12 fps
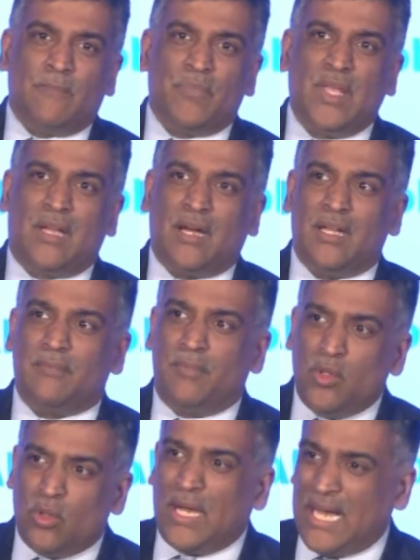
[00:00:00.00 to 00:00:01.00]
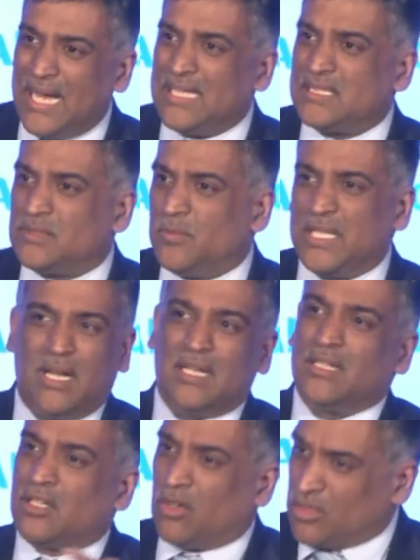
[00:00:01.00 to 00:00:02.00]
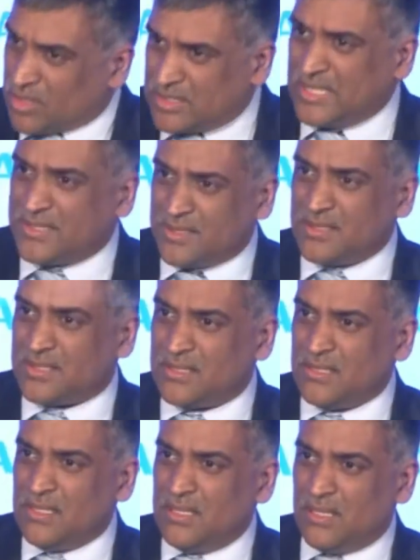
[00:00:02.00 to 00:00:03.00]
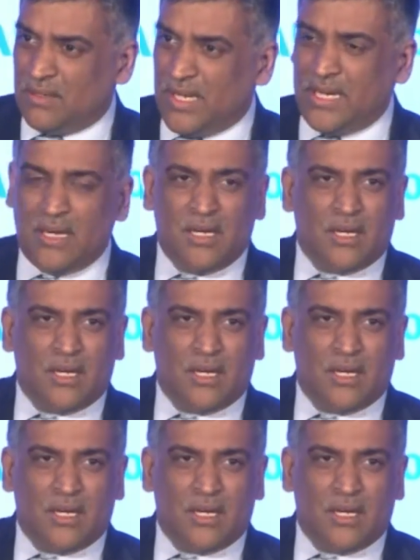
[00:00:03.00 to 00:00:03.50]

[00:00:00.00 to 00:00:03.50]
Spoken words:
the color blue has with other connotations, right?